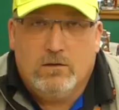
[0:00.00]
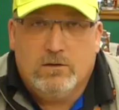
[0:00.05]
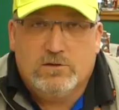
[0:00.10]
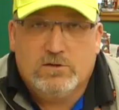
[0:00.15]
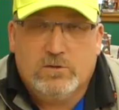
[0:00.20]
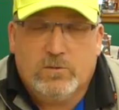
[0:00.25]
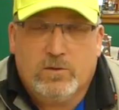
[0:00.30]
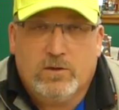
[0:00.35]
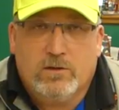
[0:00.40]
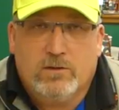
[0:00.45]

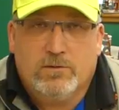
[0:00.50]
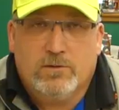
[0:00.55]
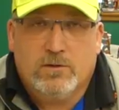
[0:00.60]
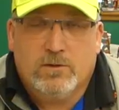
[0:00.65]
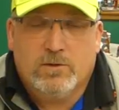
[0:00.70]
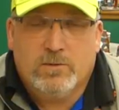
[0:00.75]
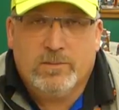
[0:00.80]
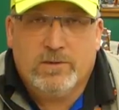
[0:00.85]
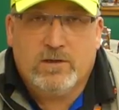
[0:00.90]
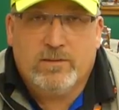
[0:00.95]
So you want to learn a
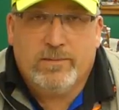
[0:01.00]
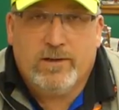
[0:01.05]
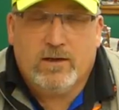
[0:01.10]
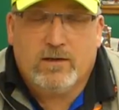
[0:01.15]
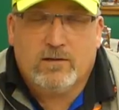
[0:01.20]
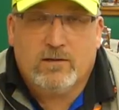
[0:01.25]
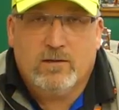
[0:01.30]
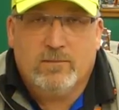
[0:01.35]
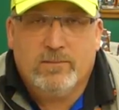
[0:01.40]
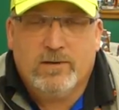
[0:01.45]
little bit
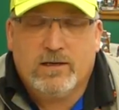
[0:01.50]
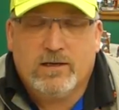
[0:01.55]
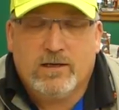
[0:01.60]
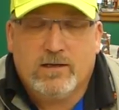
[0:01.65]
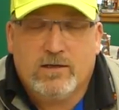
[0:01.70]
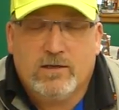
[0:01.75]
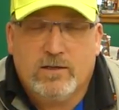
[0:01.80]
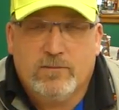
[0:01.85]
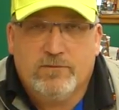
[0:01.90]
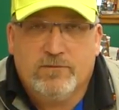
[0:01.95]
about club
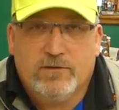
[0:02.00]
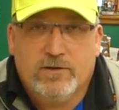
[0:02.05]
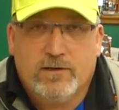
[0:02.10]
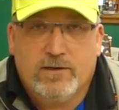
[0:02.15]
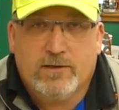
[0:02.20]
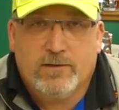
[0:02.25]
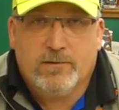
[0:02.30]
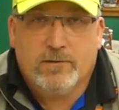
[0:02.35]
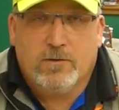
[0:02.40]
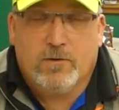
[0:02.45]
making, club
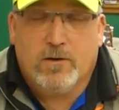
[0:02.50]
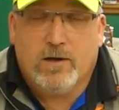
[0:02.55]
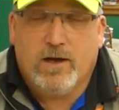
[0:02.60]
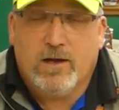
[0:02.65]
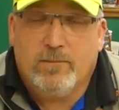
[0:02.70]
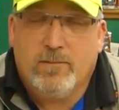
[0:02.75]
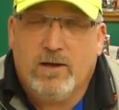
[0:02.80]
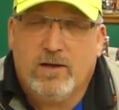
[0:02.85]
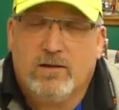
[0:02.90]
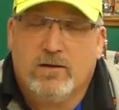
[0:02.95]
fitting, or
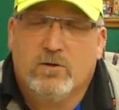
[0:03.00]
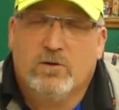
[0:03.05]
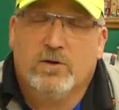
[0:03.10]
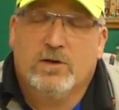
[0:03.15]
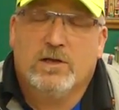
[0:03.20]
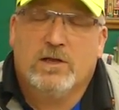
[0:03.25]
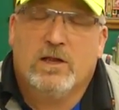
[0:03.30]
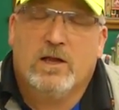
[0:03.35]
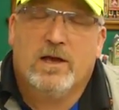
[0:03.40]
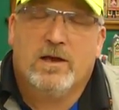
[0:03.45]
how about
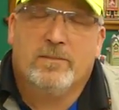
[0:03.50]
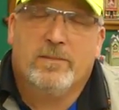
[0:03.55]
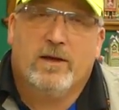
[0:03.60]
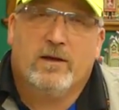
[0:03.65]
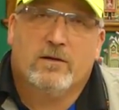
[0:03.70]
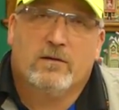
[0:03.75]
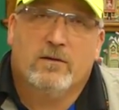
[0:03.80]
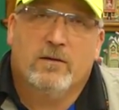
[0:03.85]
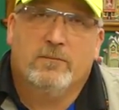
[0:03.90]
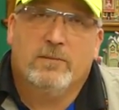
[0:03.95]
learning a lot
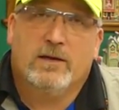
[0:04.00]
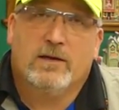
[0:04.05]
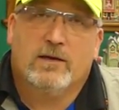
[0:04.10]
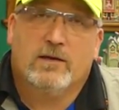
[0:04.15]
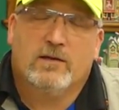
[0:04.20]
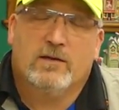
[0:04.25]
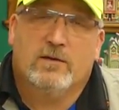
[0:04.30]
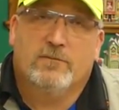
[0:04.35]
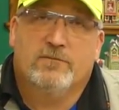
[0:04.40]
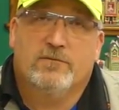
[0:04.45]
about club
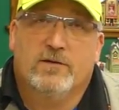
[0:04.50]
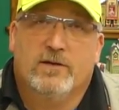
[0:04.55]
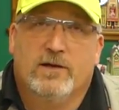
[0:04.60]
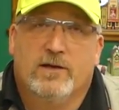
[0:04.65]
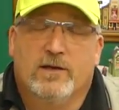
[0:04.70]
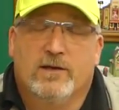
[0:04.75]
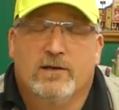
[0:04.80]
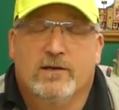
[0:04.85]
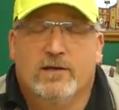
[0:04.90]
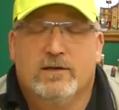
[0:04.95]
making, club
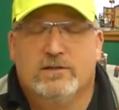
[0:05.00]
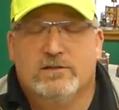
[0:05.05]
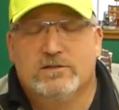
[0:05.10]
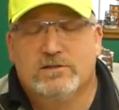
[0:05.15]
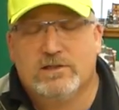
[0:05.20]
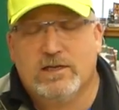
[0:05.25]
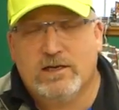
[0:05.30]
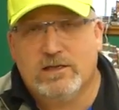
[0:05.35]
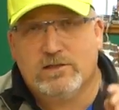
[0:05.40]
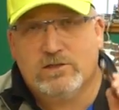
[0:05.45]
fitting?
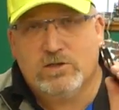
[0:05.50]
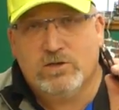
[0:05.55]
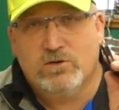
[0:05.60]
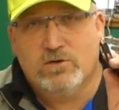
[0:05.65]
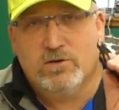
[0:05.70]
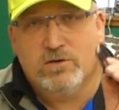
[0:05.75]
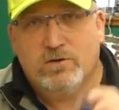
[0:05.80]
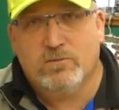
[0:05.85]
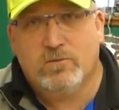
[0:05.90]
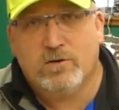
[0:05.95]
Stay
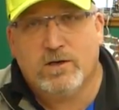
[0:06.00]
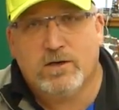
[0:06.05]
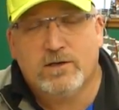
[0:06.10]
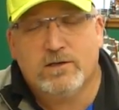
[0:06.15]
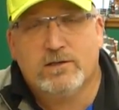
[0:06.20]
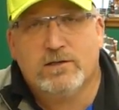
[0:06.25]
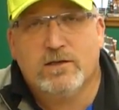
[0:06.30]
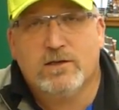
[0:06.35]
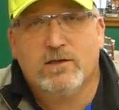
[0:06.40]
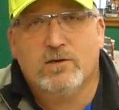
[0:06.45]
tuned and we're
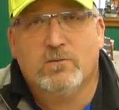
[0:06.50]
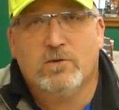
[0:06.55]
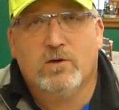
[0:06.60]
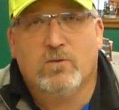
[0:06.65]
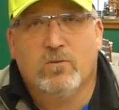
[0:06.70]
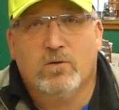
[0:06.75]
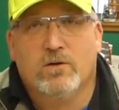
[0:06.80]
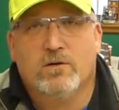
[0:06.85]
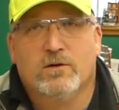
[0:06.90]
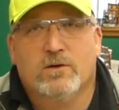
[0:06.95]
going to tell you
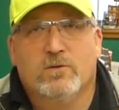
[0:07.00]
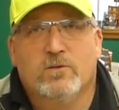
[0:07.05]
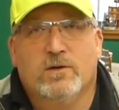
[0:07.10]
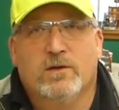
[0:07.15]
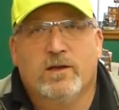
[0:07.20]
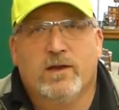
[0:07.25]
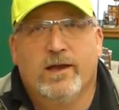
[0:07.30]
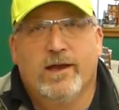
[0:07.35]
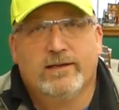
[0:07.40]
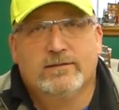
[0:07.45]
what we're
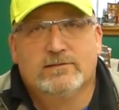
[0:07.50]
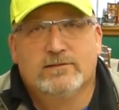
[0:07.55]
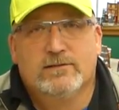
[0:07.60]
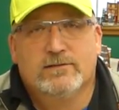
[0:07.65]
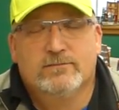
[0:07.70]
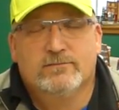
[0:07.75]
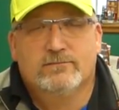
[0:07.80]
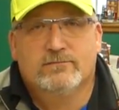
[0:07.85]
doing next.